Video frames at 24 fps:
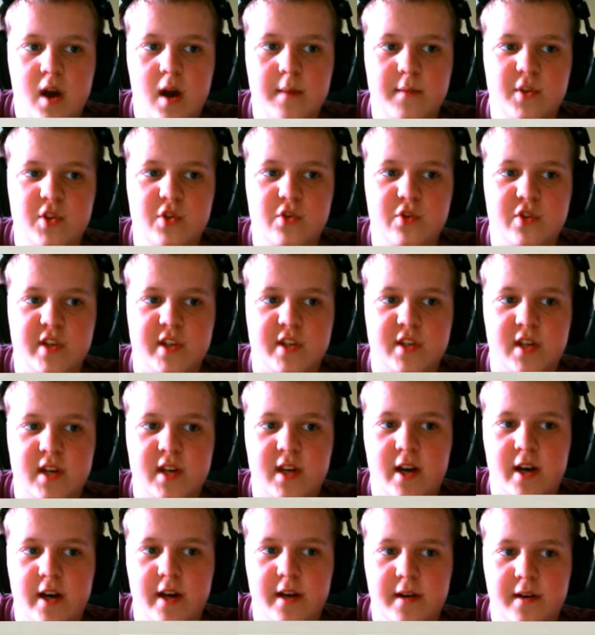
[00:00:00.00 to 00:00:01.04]
I'm
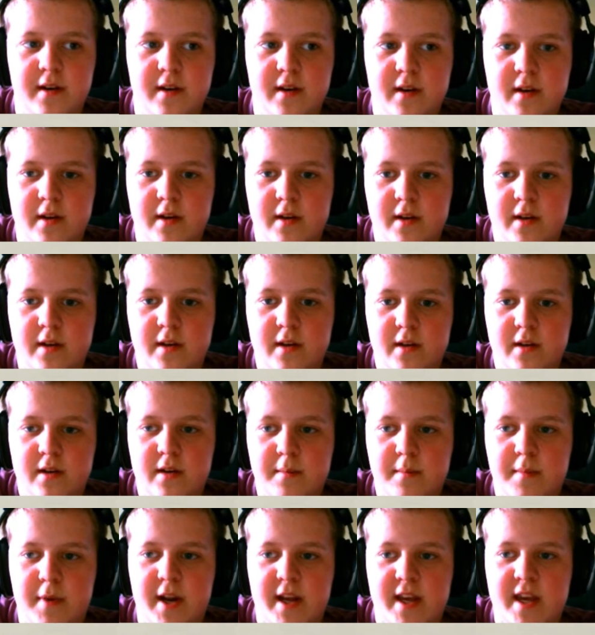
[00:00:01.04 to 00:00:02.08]
269.
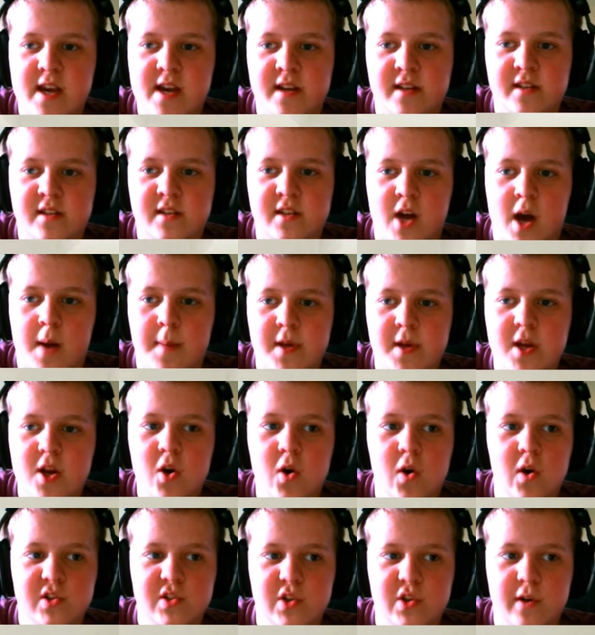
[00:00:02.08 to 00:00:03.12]
But I can't stop
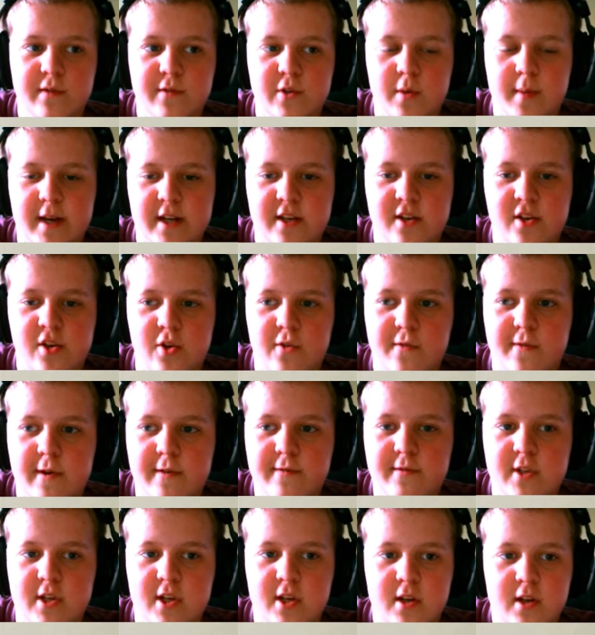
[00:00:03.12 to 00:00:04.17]
here or else I have to go back to
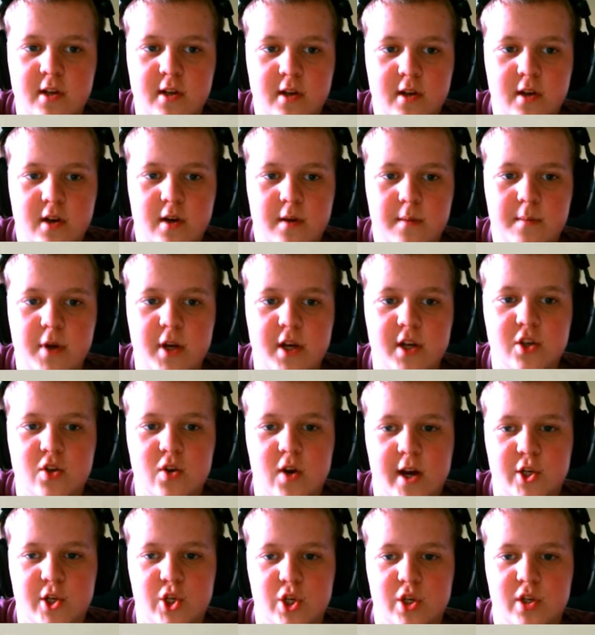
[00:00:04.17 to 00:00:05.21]
250. Pick a
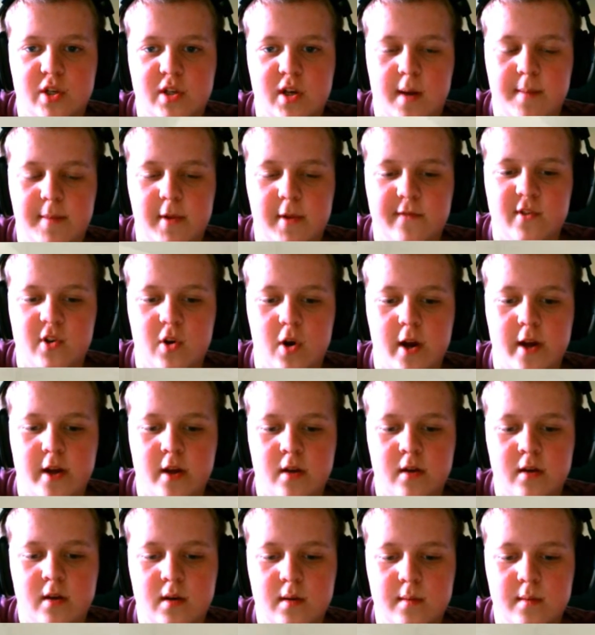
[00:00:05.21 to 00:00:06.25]
direction, top left or right.